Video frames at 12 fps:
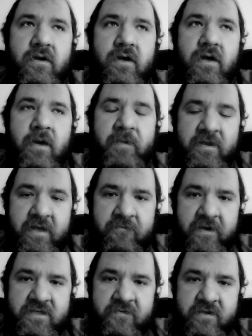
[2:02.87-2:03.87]
about the
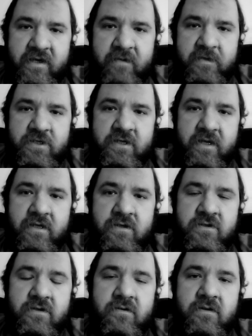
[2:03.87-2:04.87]
effects of climate
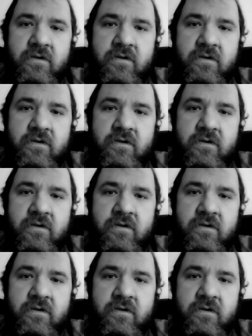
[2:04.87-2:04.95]
change.